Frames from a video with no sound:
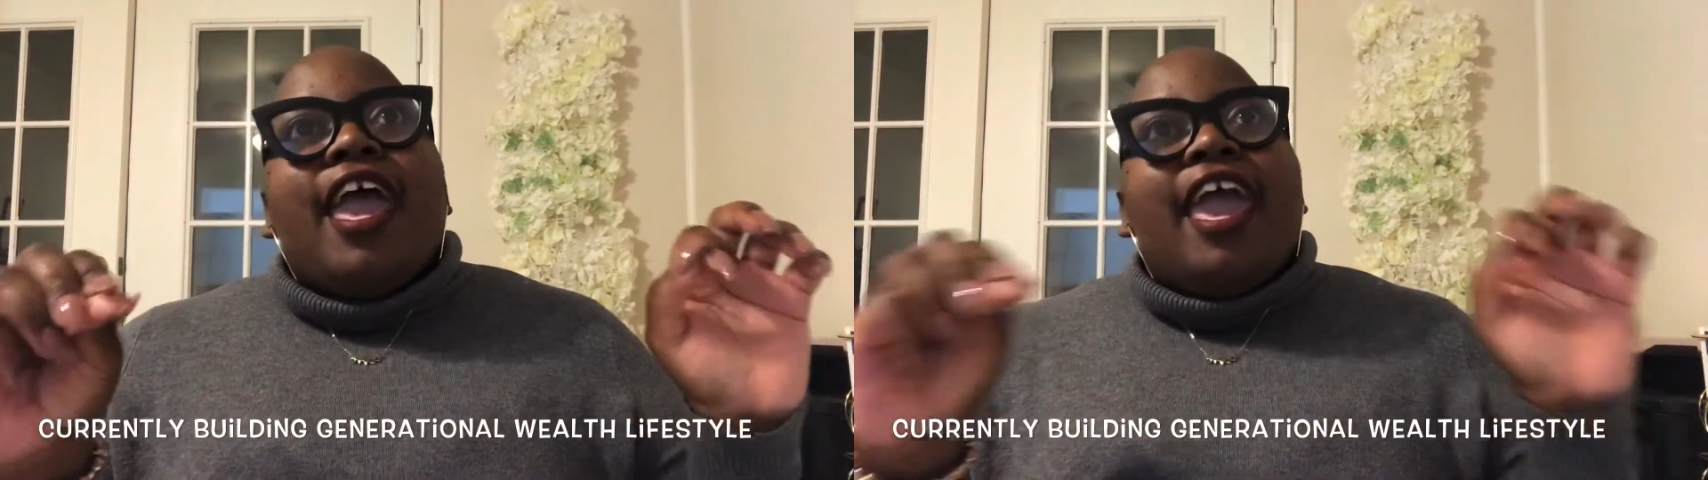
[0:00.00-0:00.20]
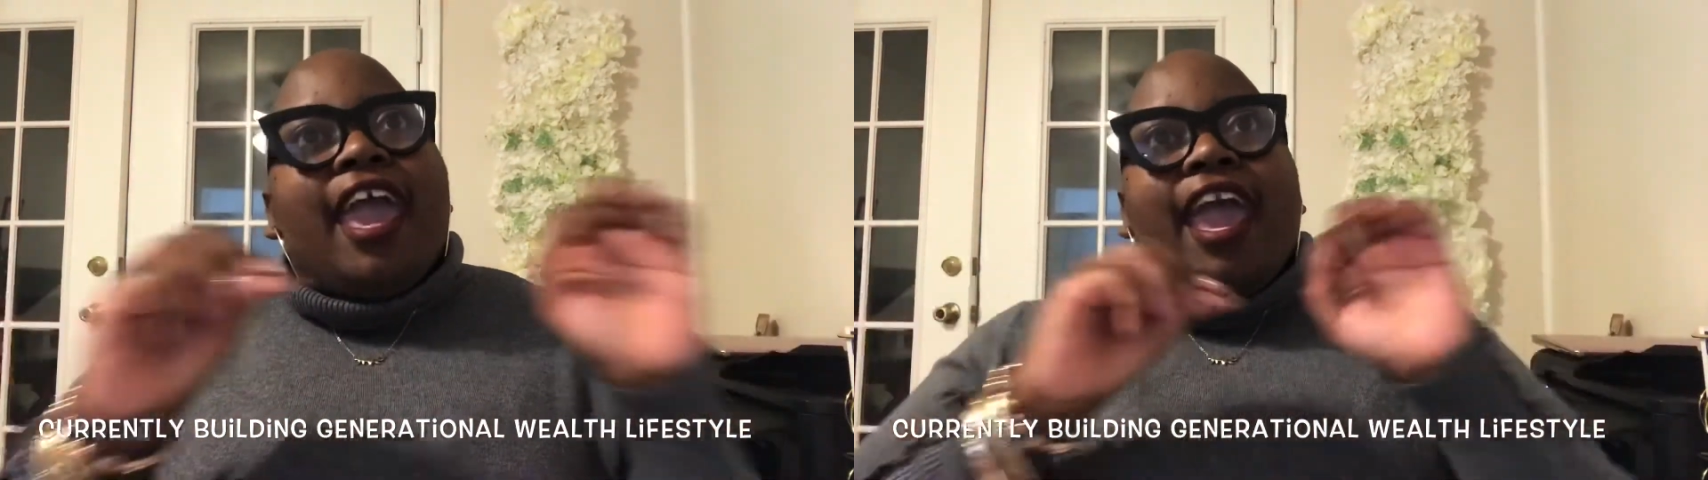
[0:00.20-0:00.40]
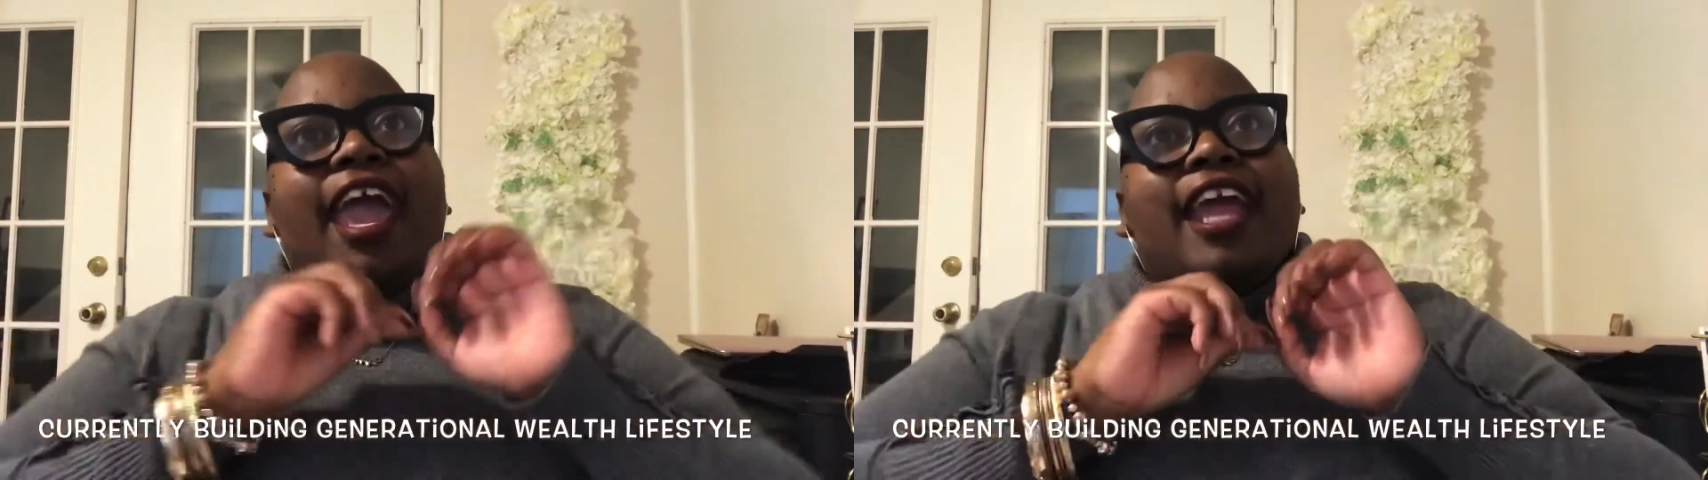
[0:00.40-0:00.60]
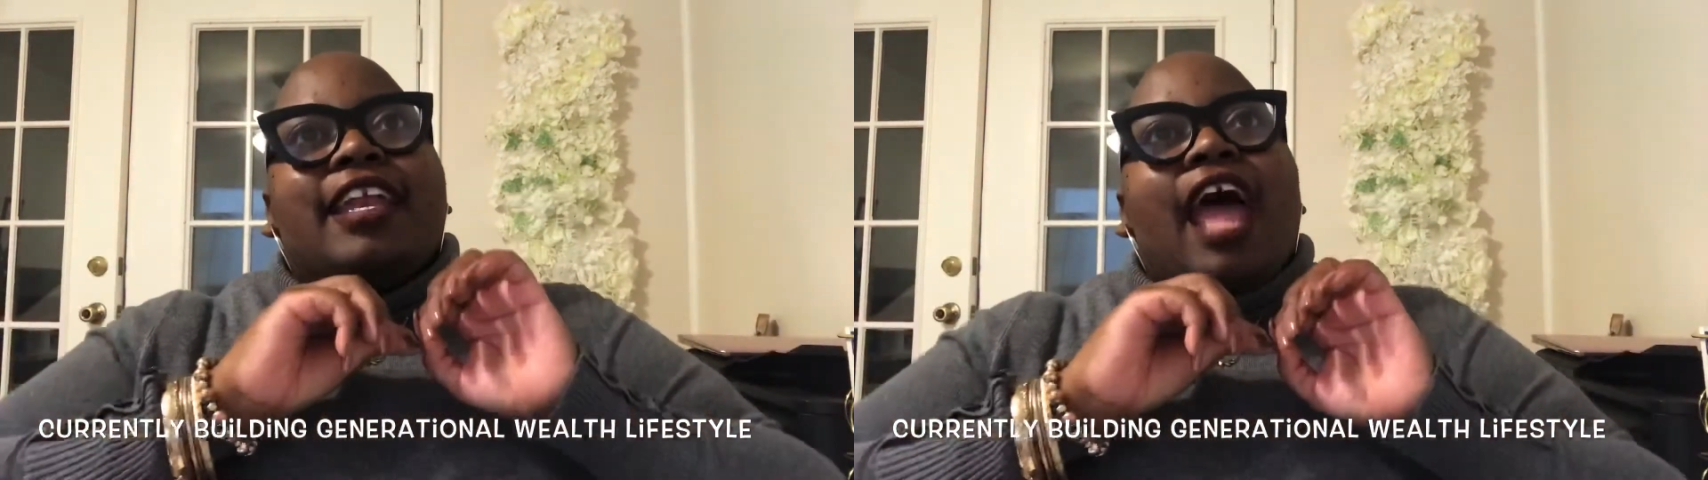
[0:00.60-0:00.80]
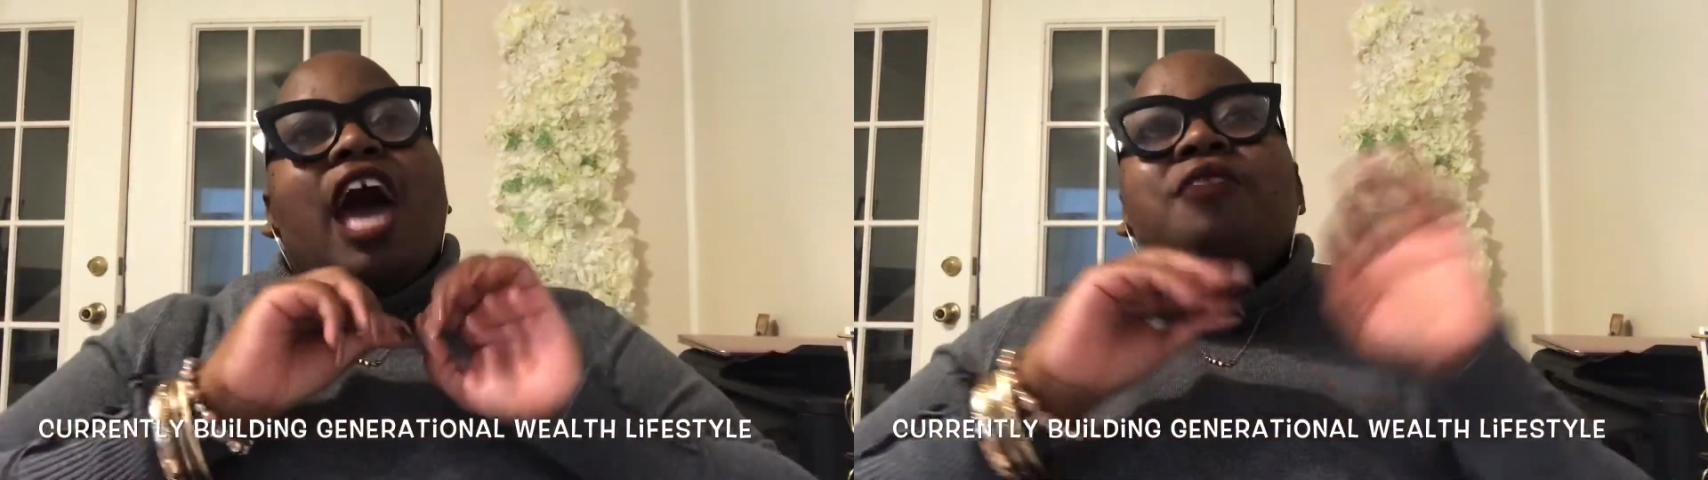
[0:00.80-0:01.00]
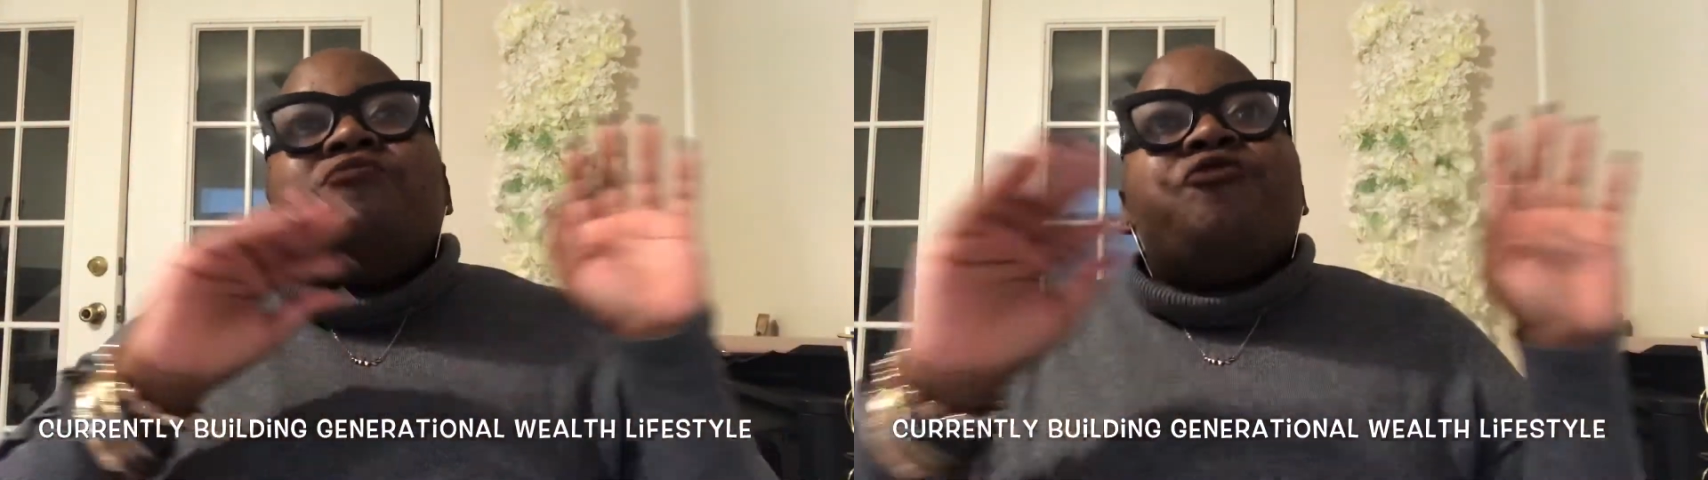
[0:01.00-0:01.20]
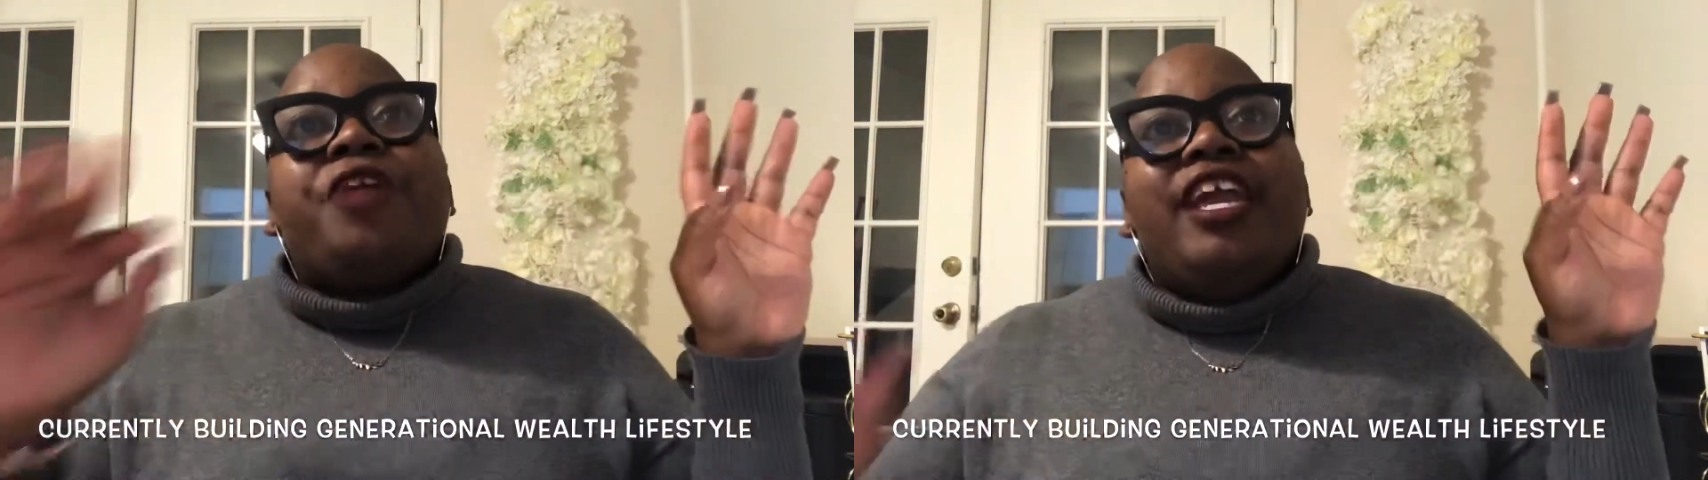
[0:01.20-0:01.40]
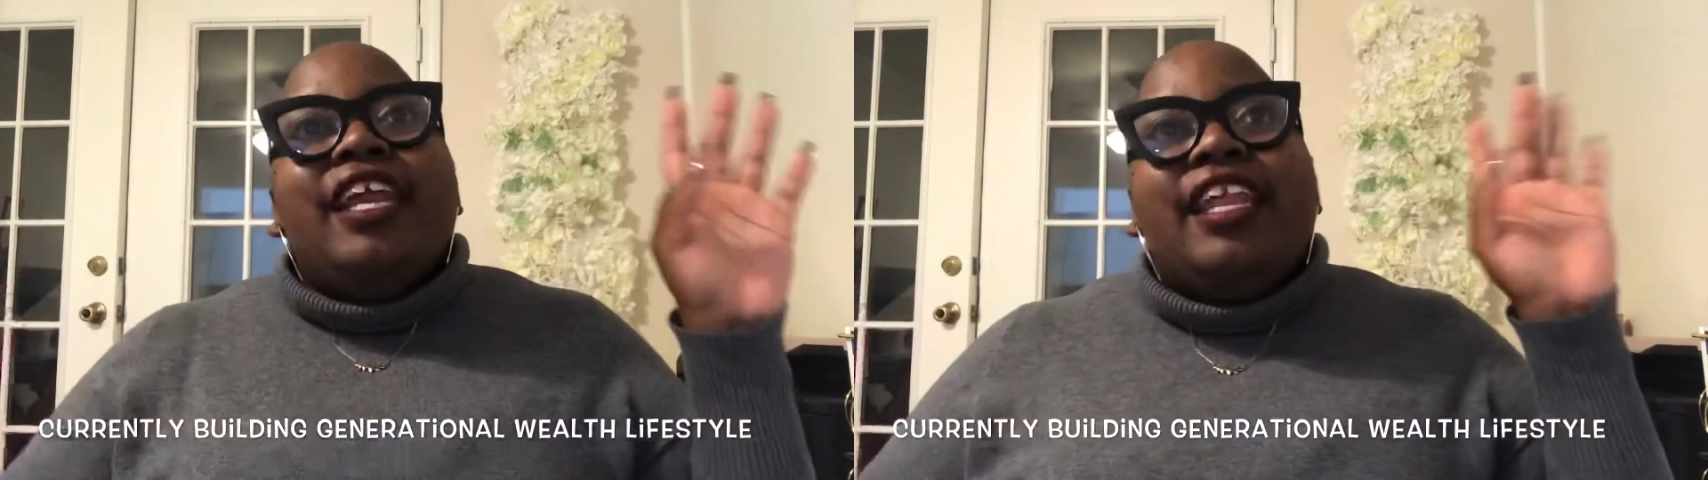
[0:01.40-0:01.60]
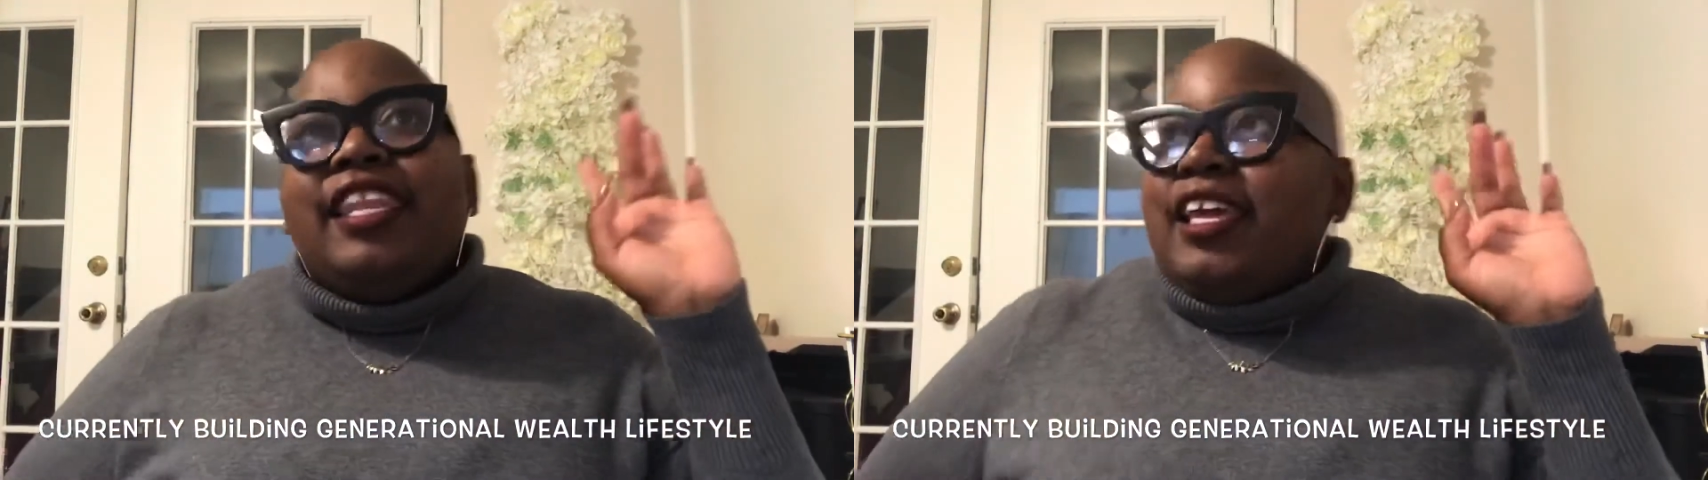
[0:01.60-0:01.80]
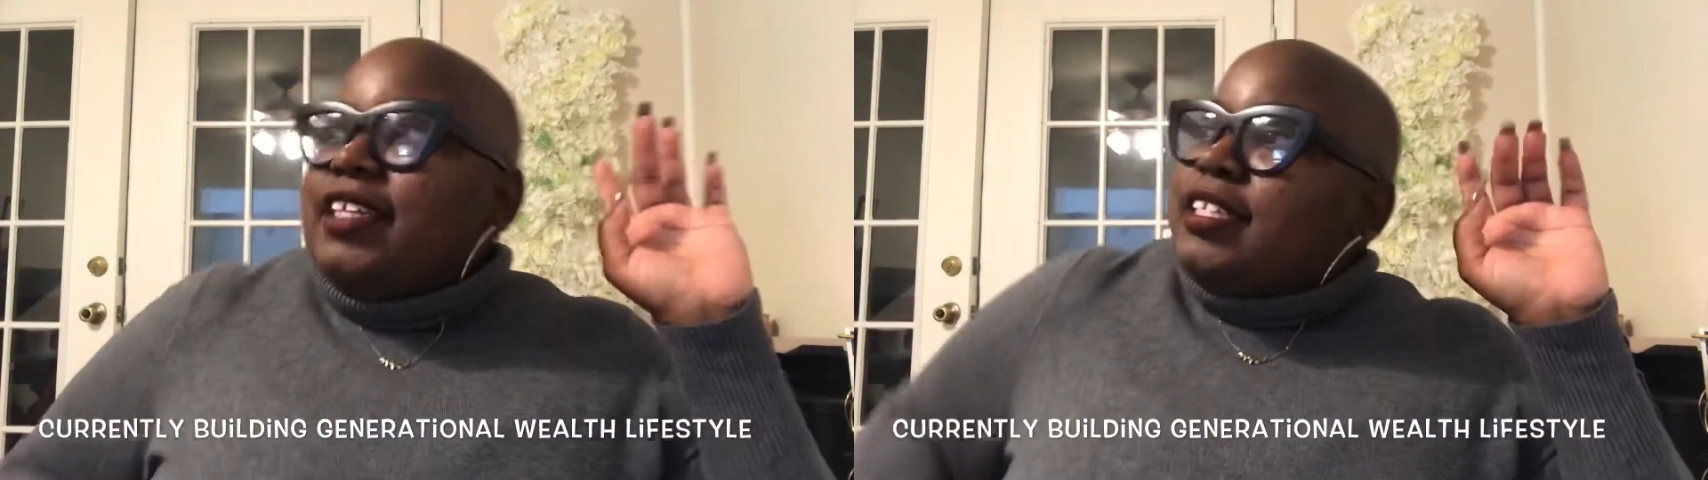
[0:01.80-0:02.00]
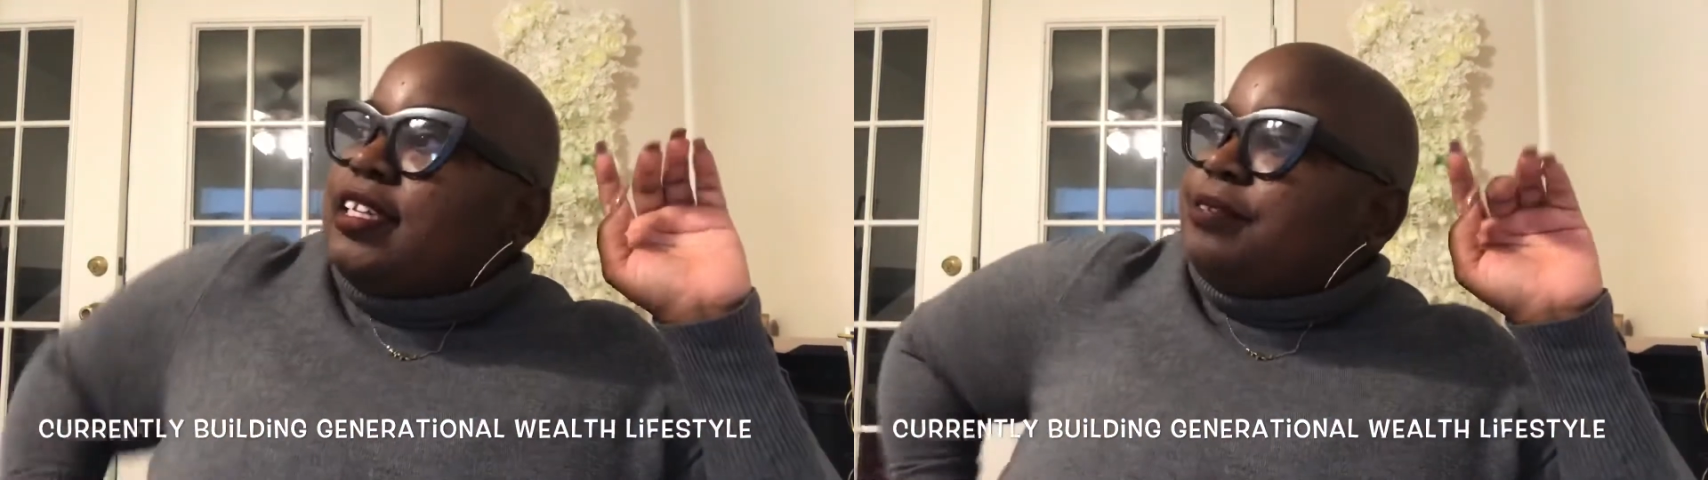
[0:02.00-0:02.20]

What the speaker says: And I'm reading this,